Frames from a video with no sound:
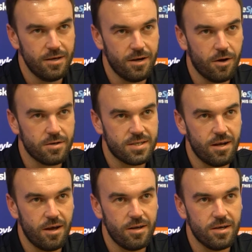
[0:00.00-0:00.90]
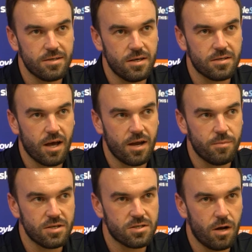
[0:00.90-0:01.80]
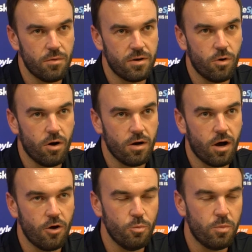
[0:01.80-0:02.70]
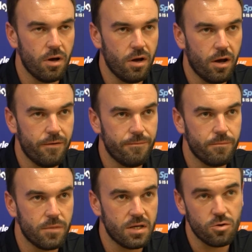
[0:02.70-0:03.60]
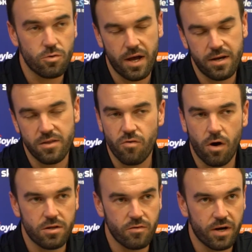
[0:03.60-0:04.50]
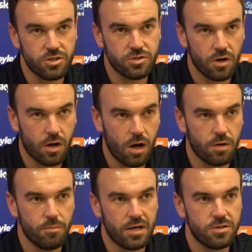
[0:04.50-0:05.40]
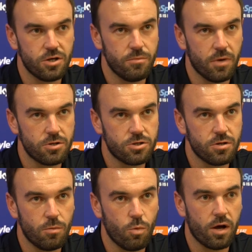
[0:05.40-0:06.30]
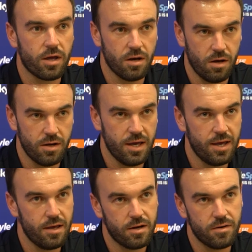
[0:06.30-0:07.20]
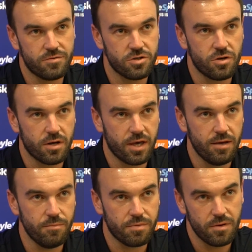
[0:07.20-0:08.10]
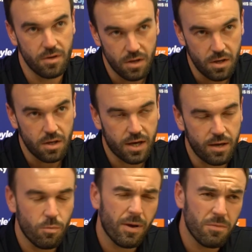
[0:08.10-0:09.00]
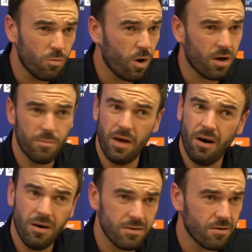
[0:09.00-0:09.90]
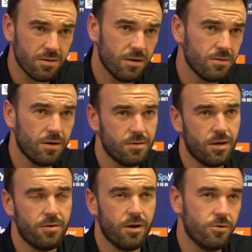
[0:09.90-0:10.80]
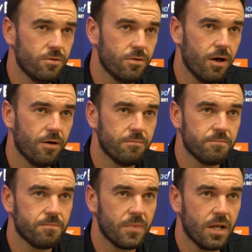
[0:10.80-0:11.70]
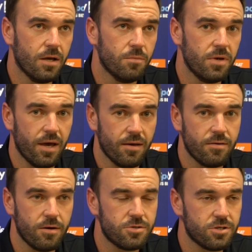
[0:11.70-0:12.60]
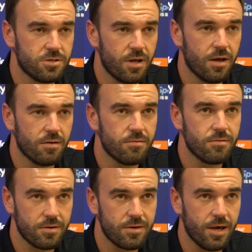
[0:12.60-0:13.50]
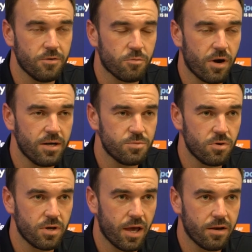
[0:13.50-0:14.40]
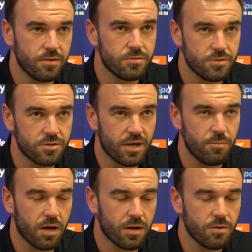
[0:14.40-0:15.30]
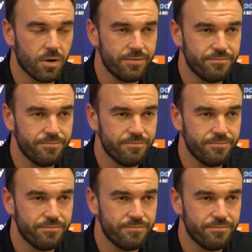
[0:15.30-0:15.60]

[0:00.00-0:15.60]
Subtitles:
know, I said earlier, it's going a bit slower than what I hoped, but it's all going in the right direction, so I can't complain too much. I'm working hard at it, and I've just got to keep maybe work a bit harder, I don't know. But yeah, I'll just get on the practice board again and just keep plugging away.